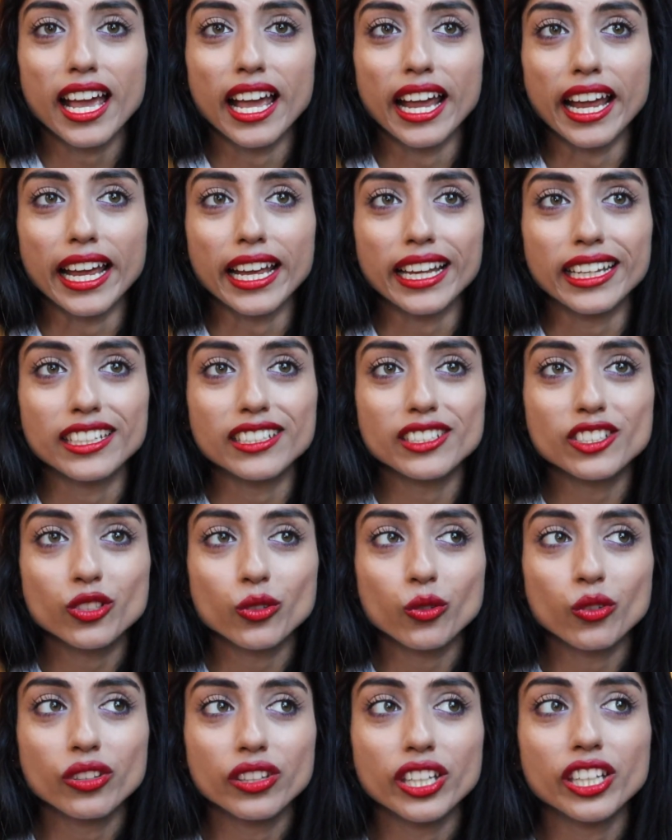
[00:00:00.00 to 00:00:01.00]
And
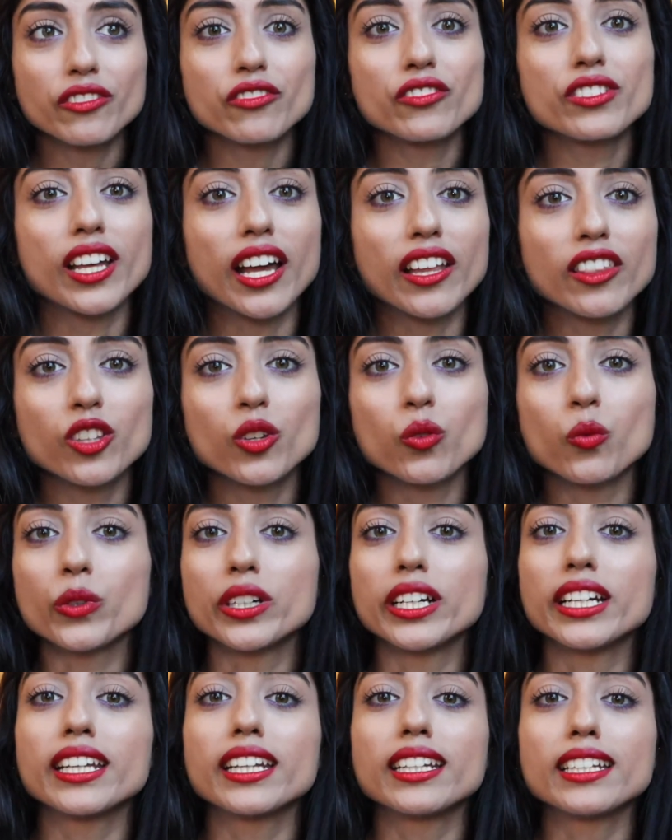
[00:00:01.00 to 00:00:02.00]
so they've done the
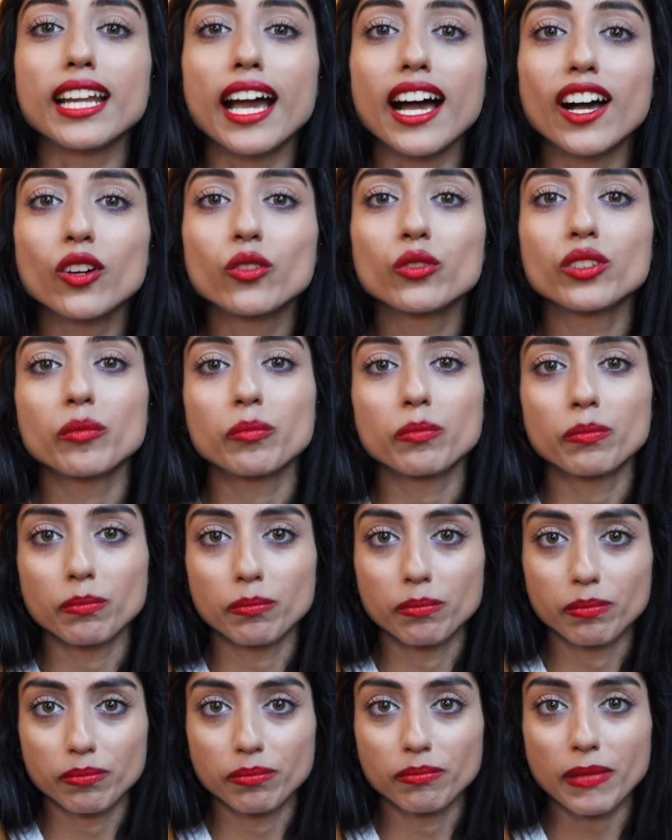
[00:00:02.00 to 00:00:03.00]
work, and now they've
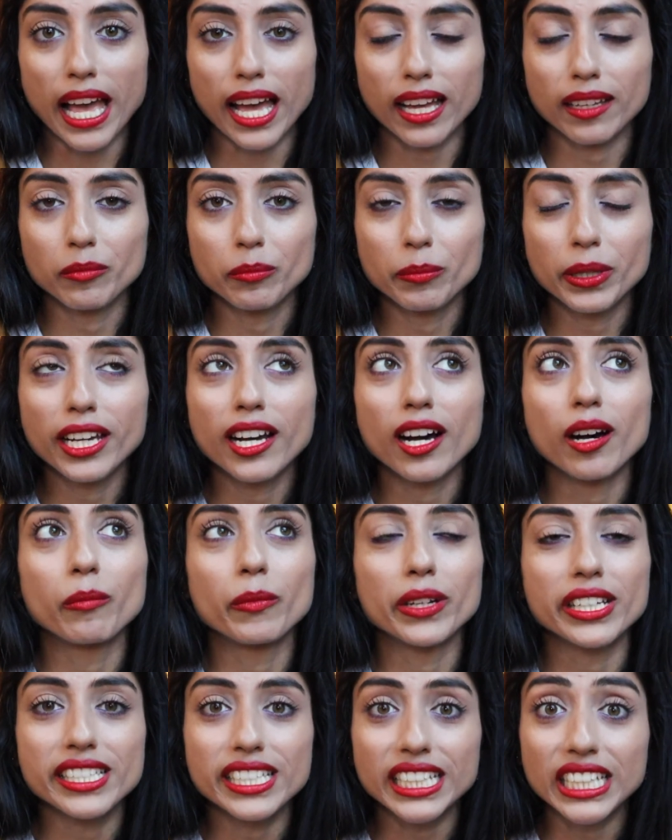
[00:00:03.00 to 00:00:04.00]
become
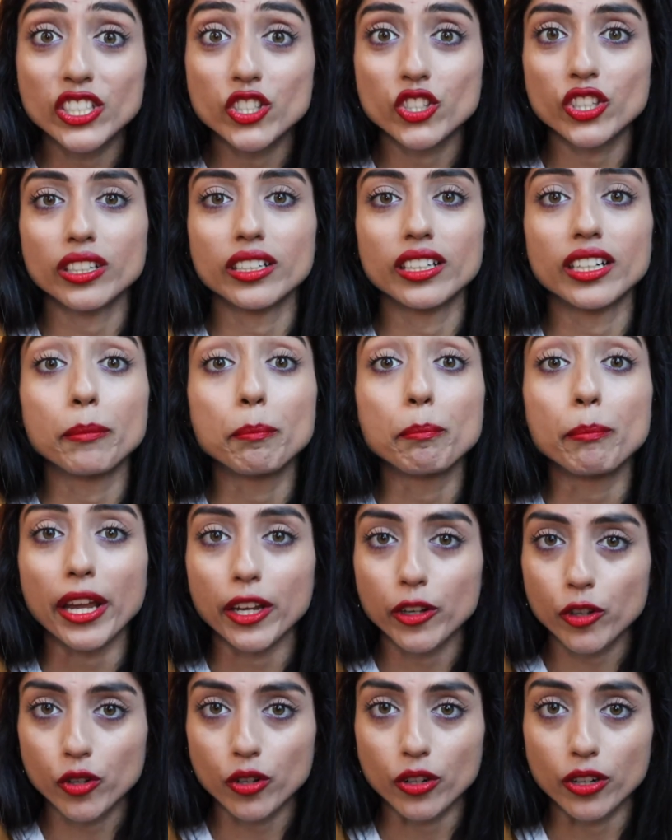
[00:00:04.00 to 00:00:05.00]
a teacher, a
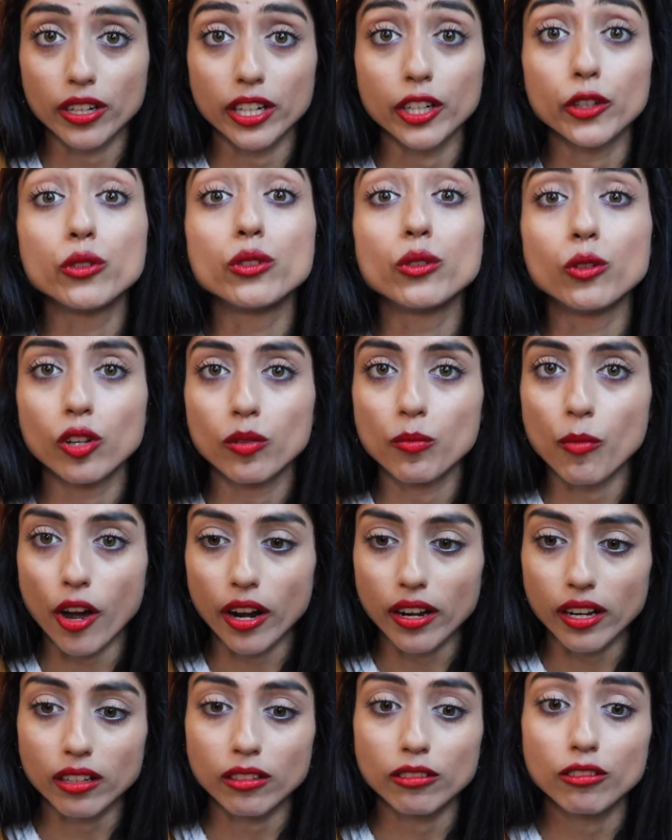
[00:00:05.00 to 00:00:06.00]
mentor, a role
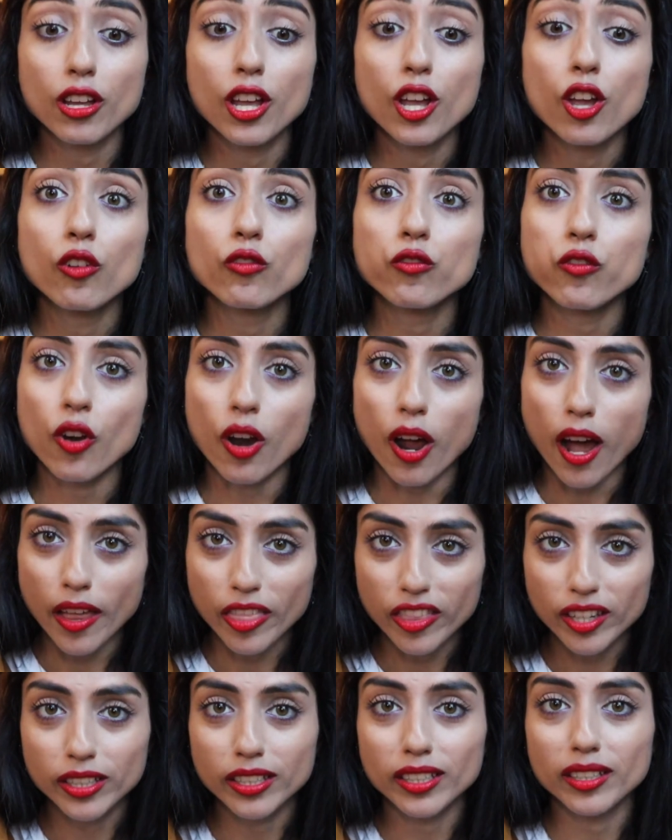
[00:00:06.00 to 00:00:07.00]
model for
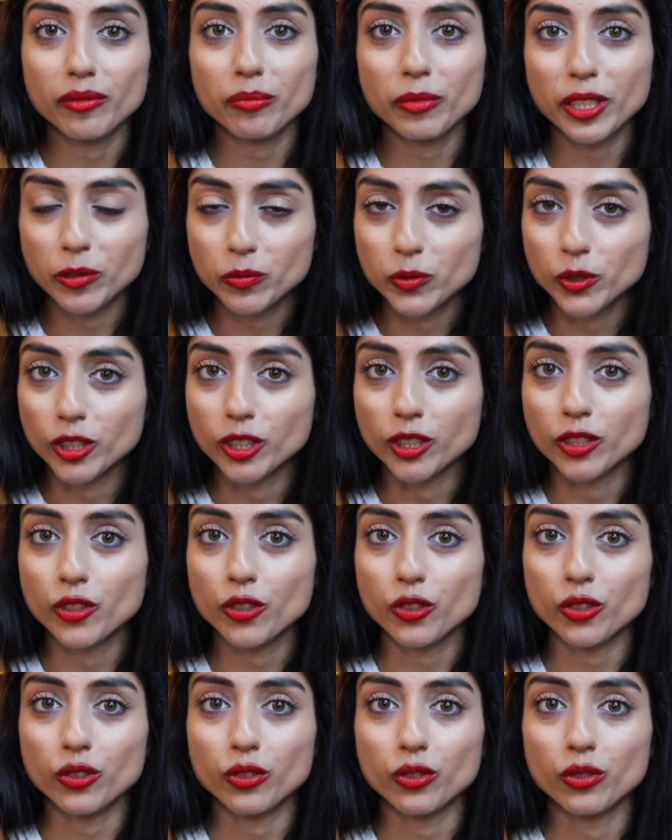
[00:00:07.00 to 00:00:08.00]
other people
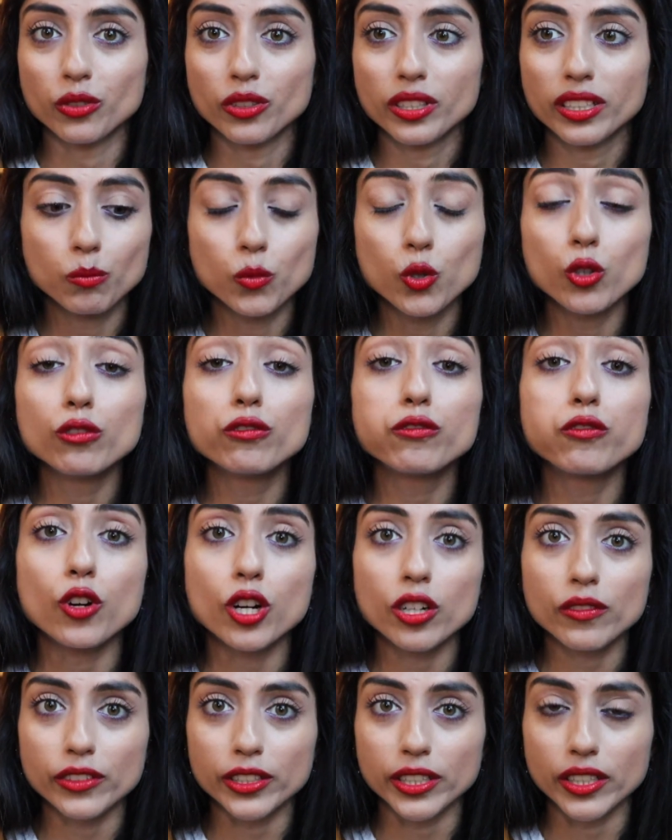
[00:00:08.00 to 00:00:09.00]
to move
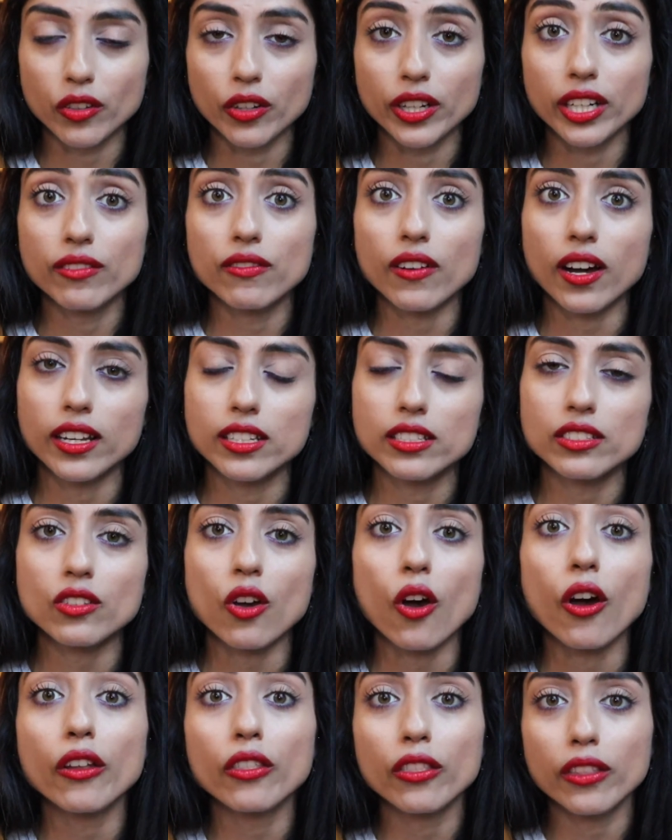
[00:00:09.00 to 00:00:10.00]
forward or advance
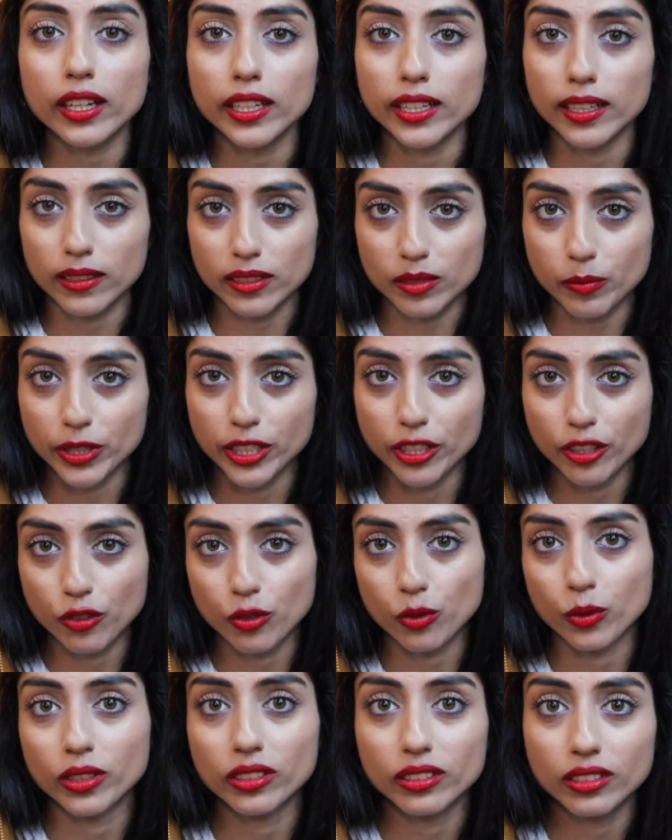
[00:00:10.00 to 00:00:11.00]
on their
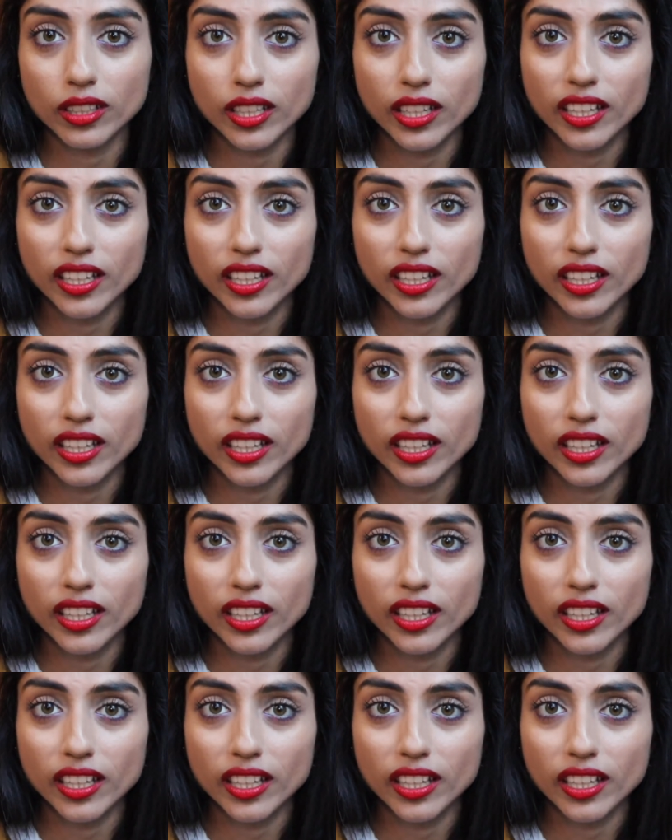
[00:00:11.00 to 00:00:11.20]
spiritual